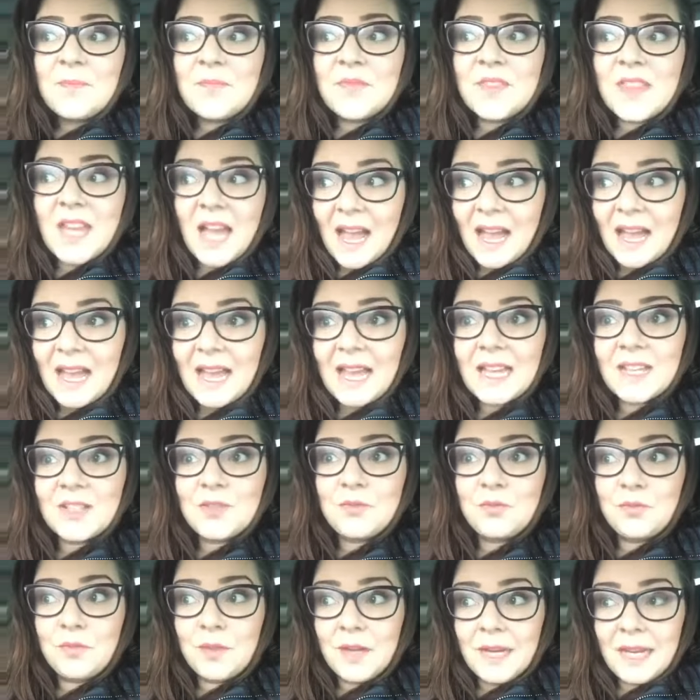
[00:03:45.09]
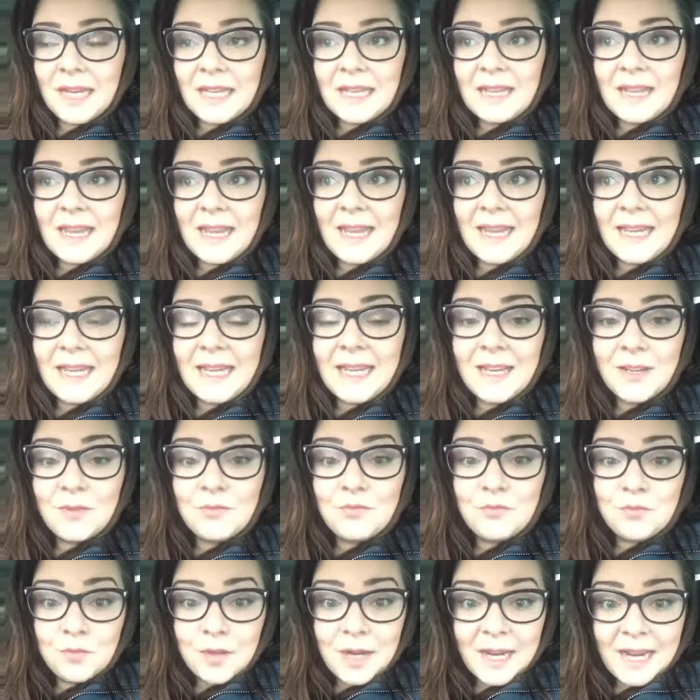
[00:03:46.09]
that has really,
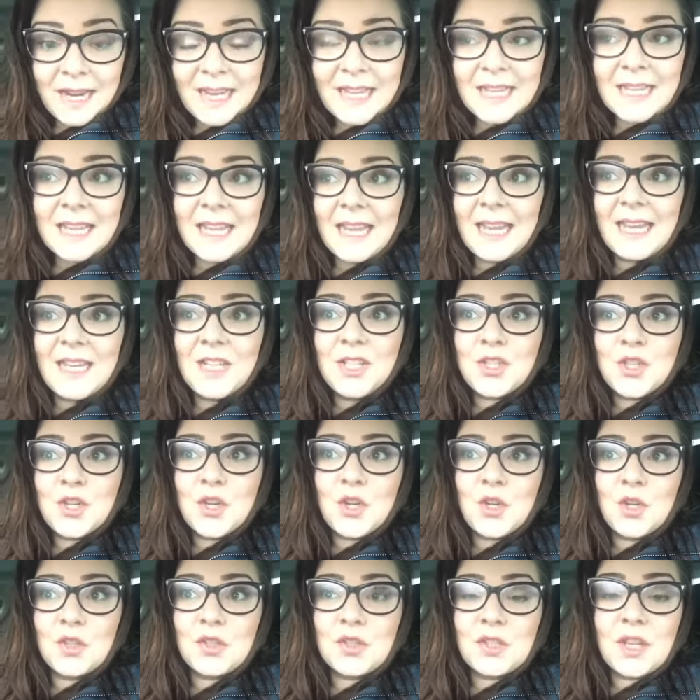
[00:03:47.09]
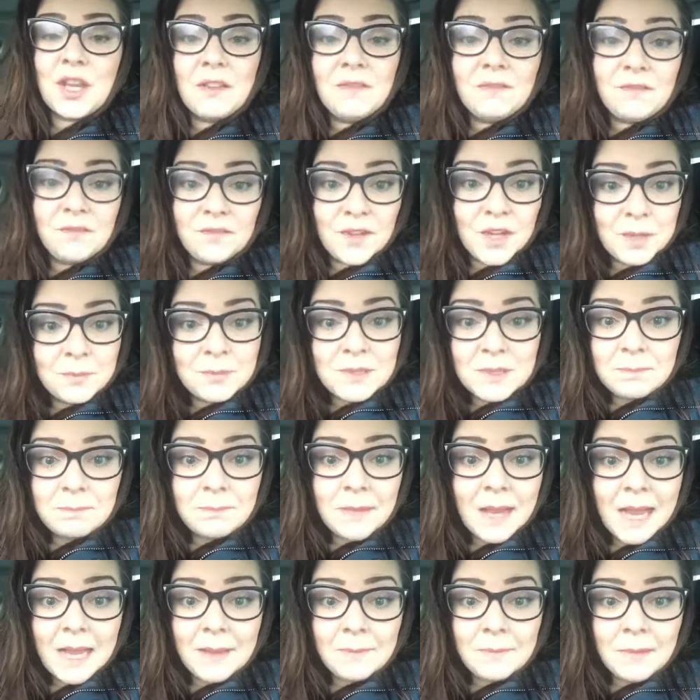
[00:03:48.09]
really just confirmed in
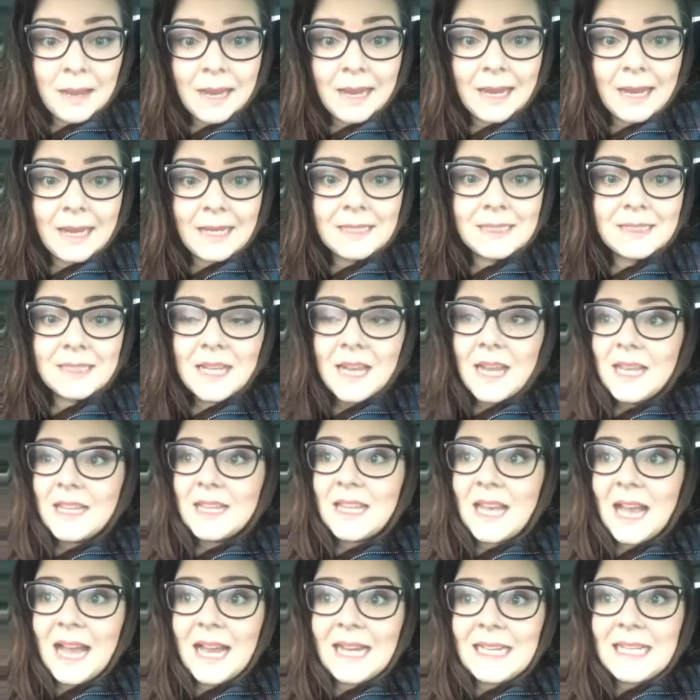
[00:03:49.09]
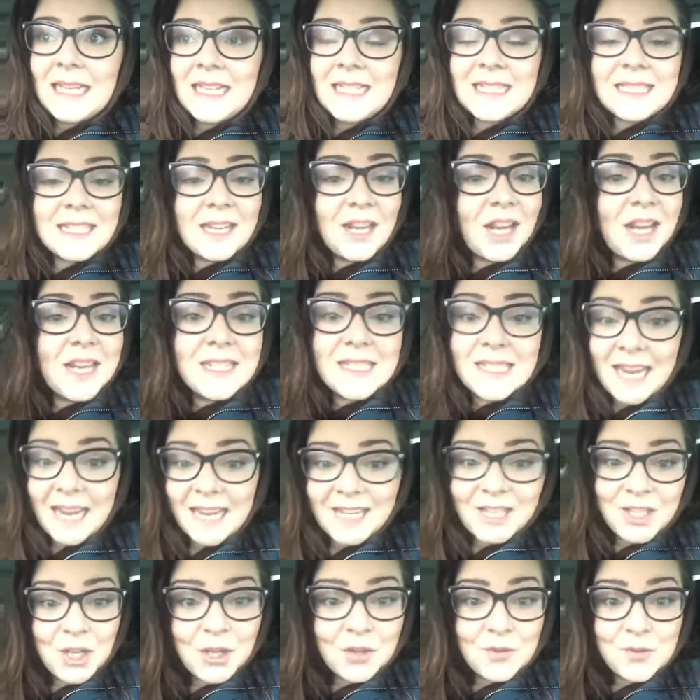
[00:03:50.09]
my mind that I need to
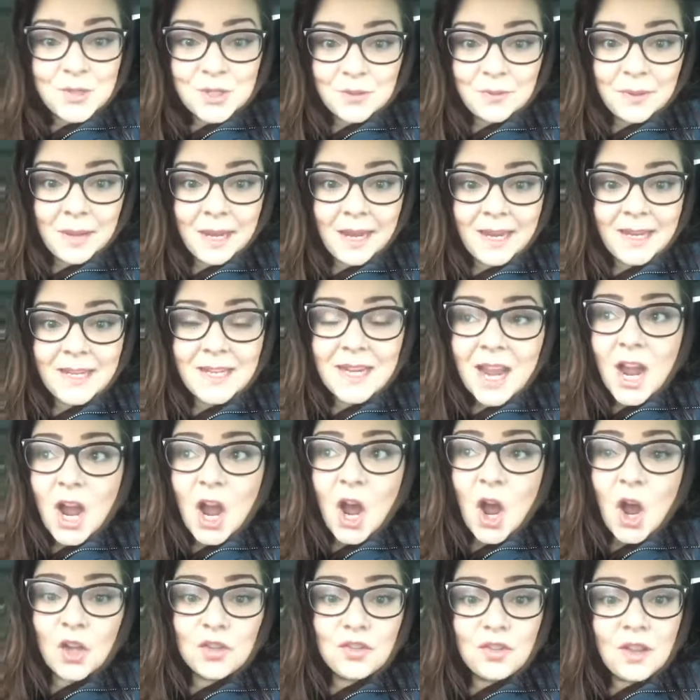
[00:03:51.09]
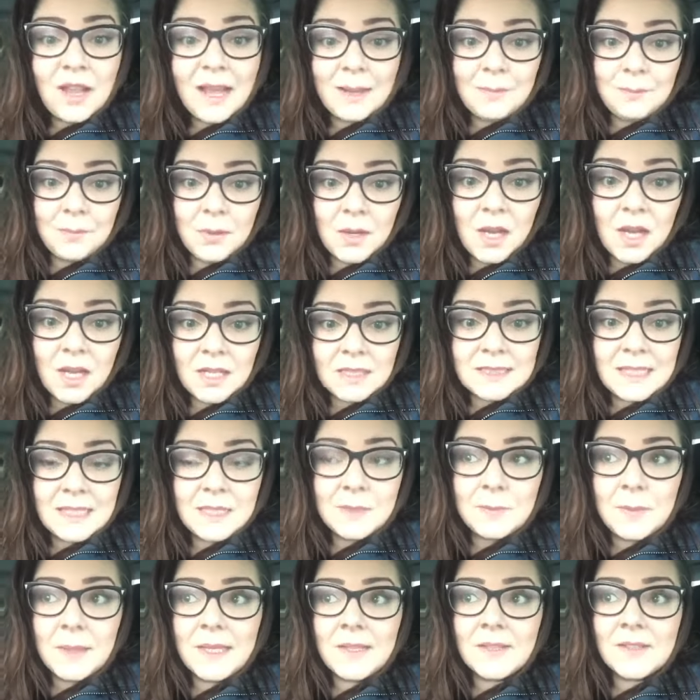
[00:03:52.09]
continue doing online
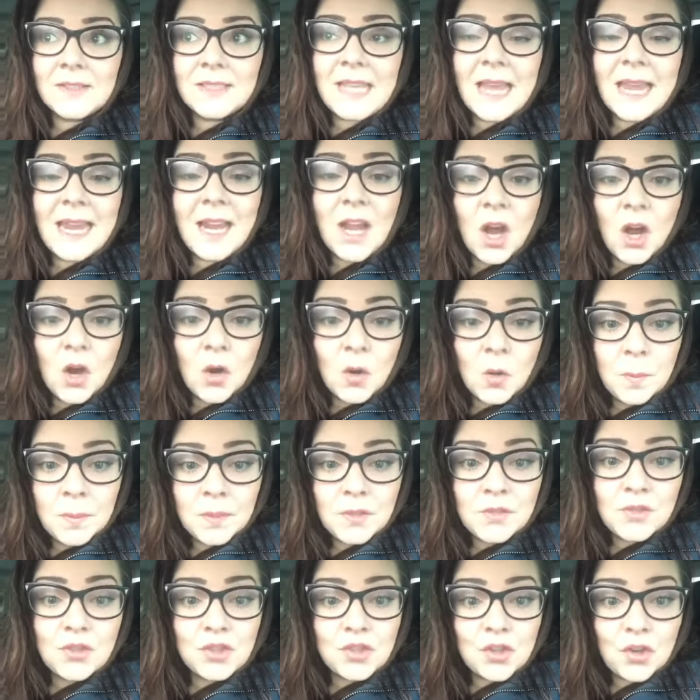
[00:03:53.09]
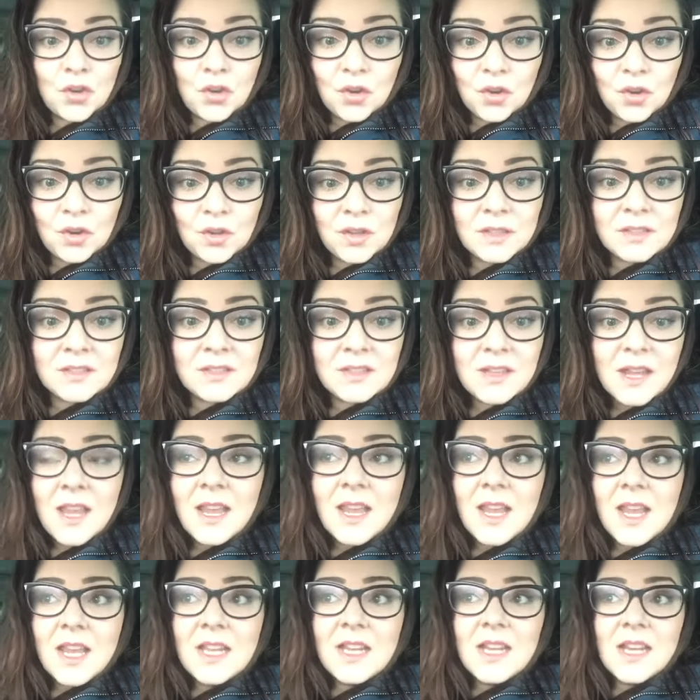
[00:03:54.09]
parties because they open doors
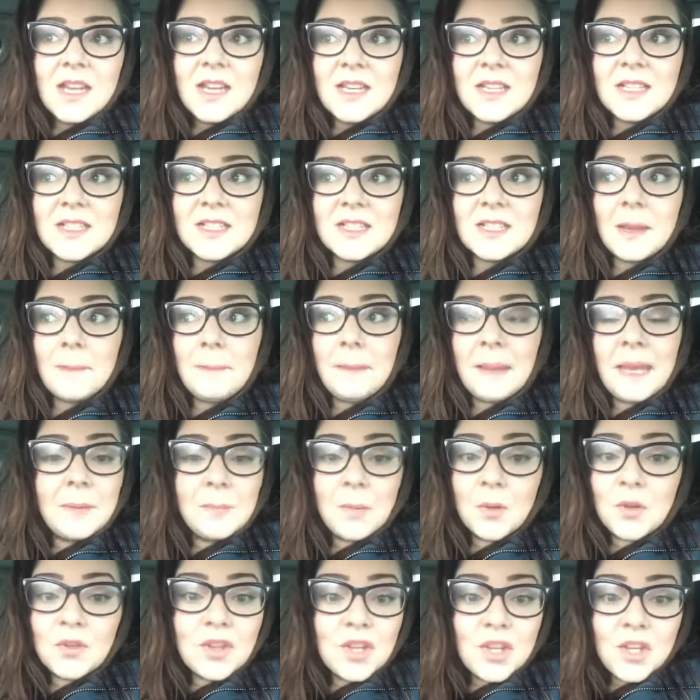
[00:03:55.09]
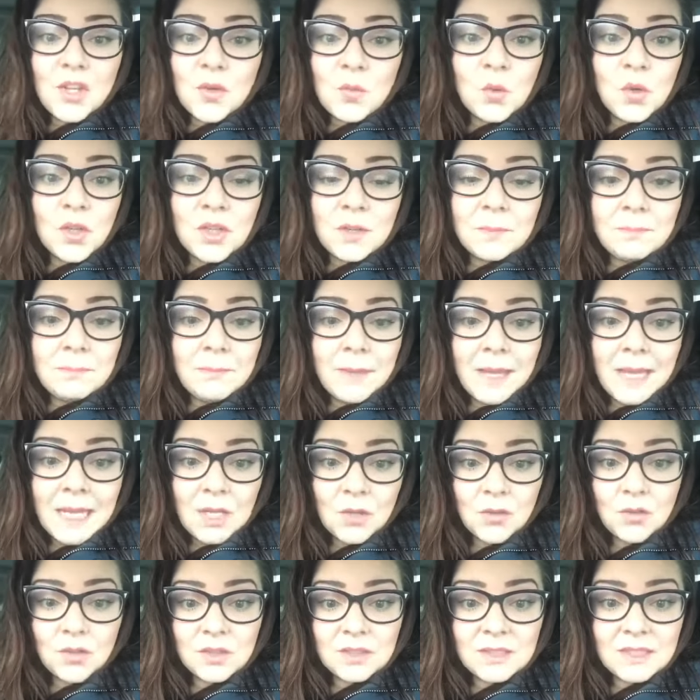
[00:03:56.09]
to people that you wouldn't
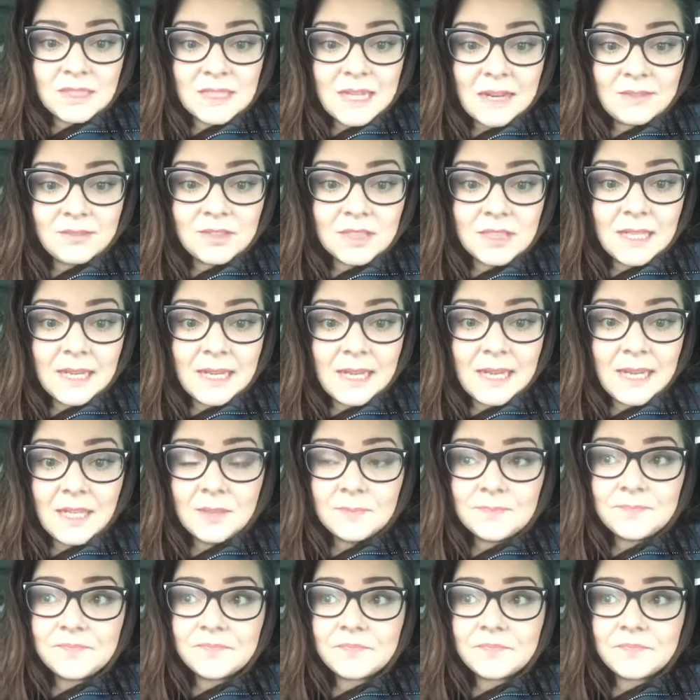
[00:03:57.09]
meet ordinarily